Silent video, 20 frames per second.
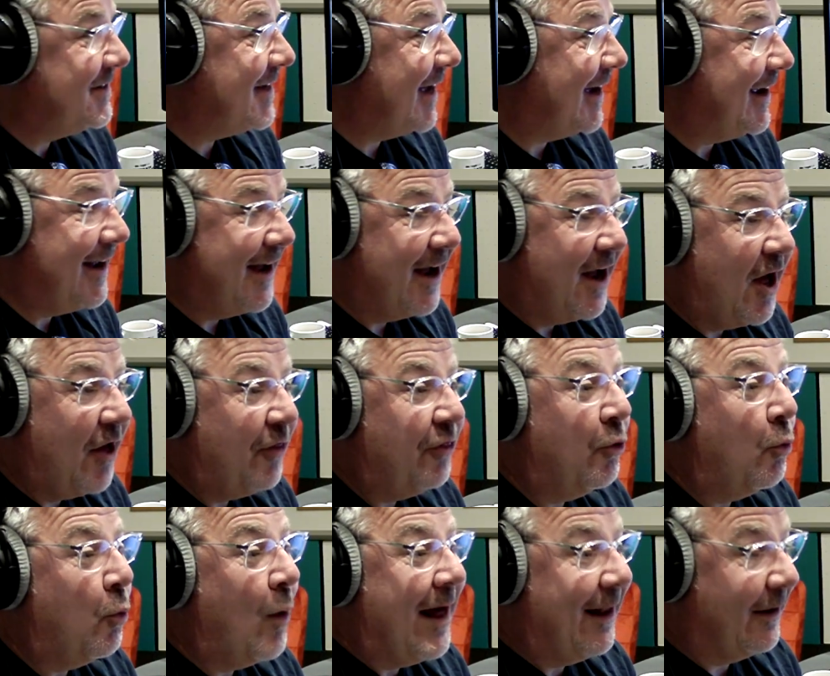say, the
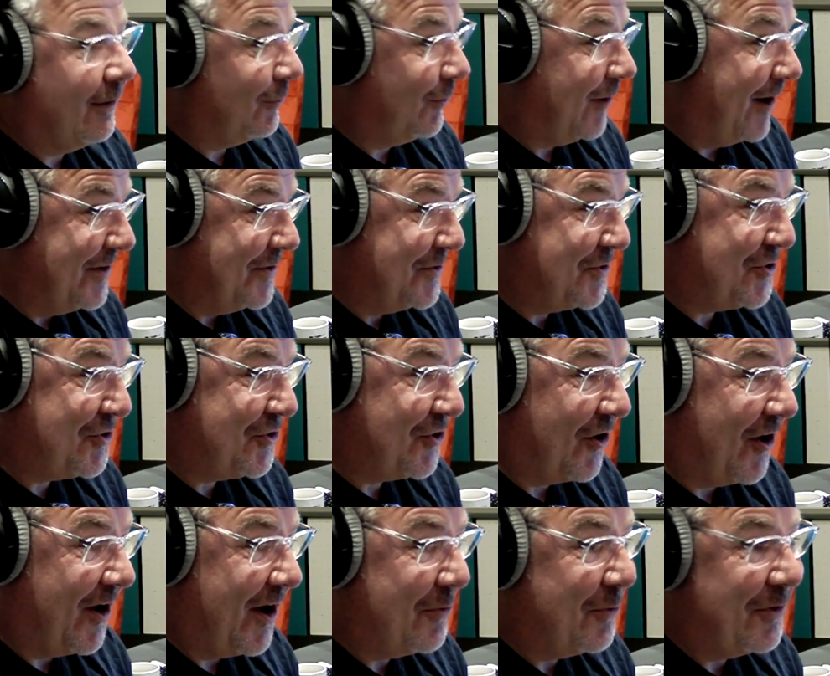well runs
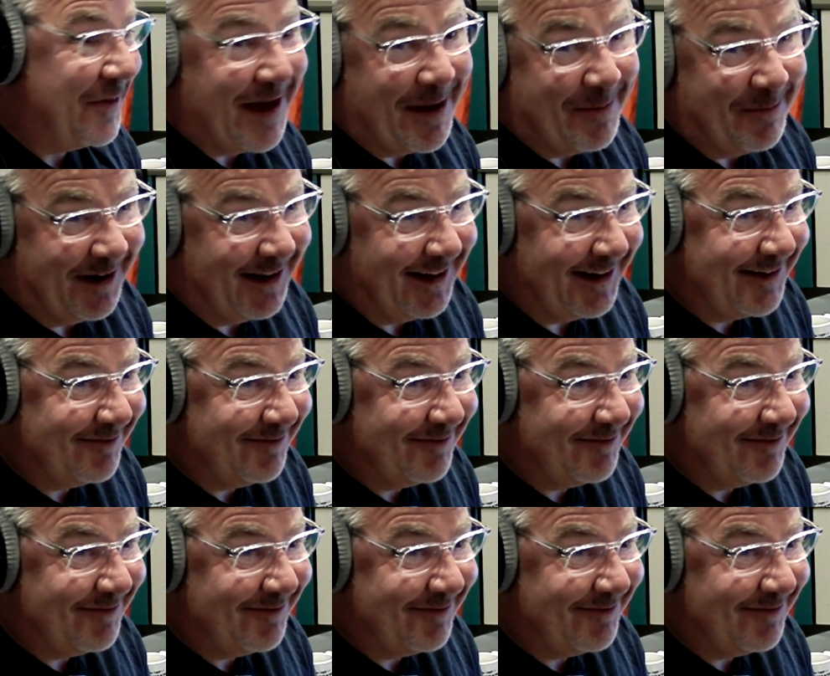dry with Emily.